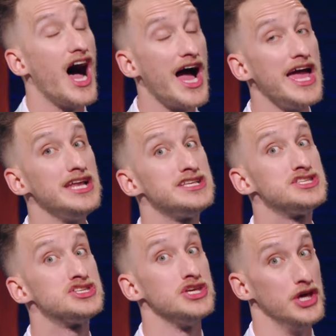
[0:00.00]
I
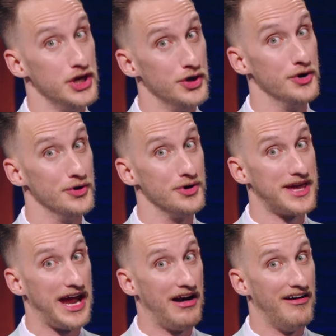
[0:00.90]
do,
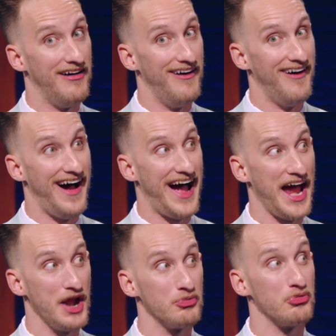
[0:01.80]
Carol,
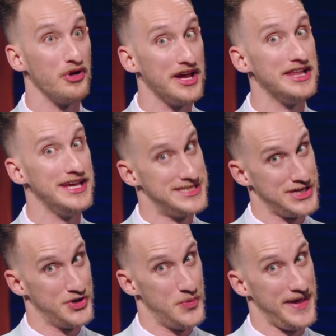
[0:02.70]
I really
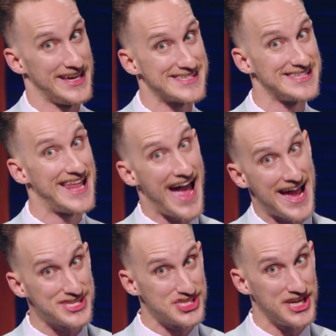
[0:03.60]
do. Because
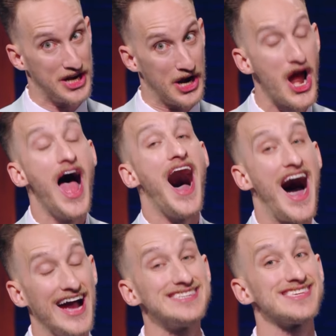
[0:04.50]
last year,
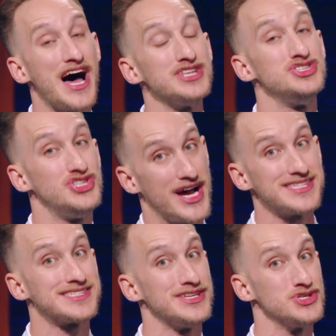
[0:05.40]
I saw
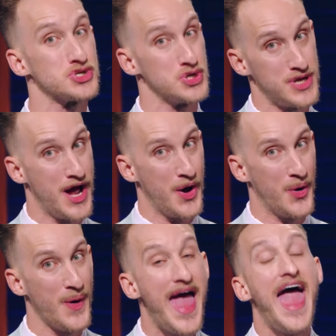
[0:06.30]
Justin
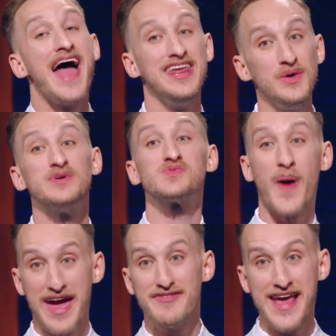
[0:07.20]
Trudeau, and he was
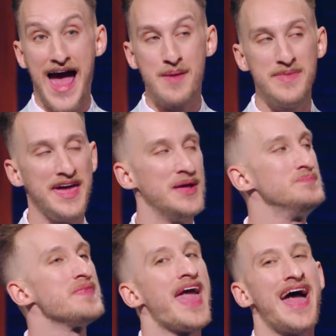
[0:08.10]
waving at me,
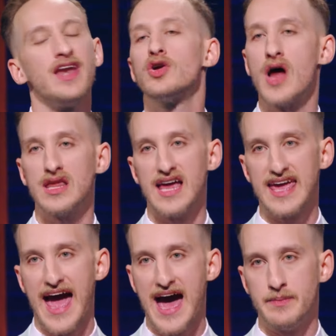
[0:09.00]
and, or not
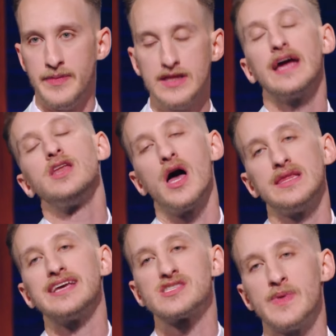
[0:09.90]
like at me, like not
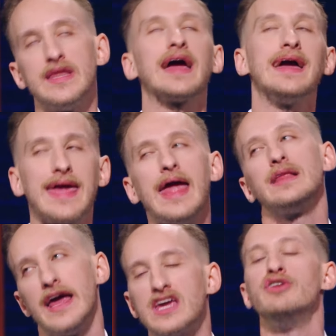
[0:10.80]
like, like I can't
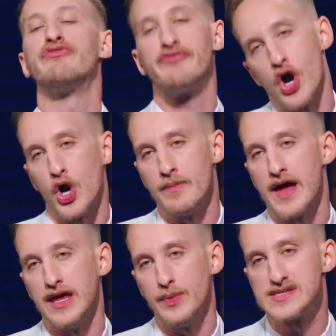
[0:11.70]
like confirm
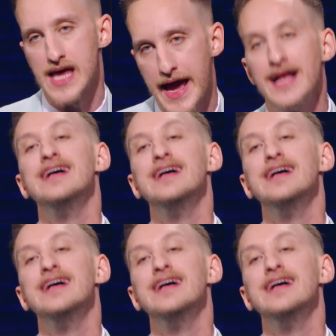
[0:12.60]
that he was like